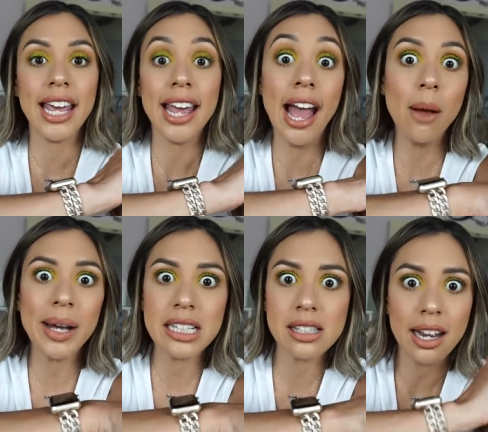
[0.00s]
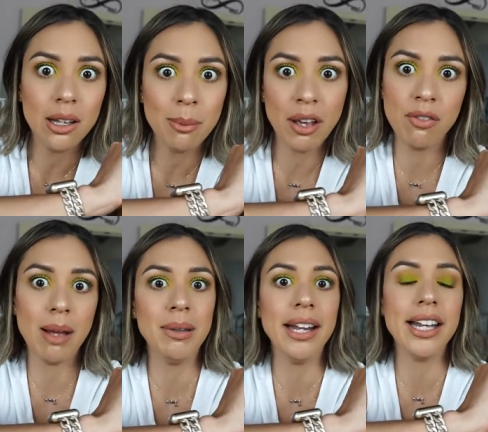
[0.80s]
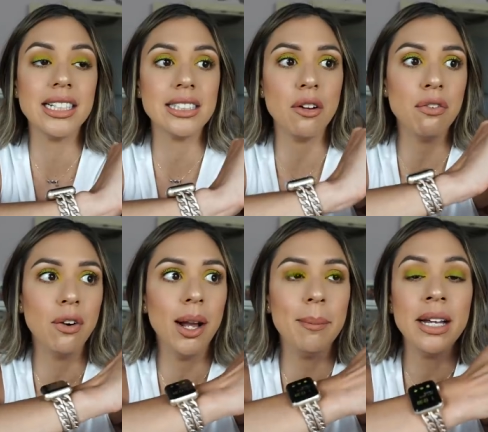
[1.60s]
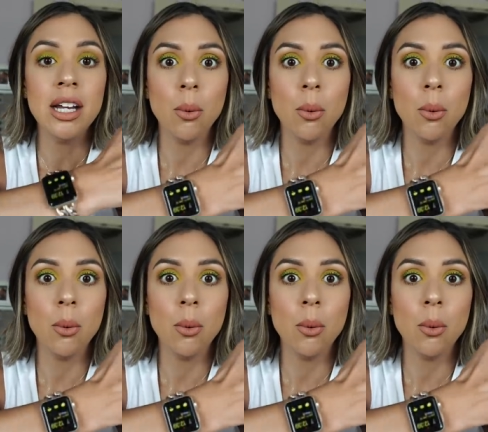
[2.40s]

a how I style my Fabletics from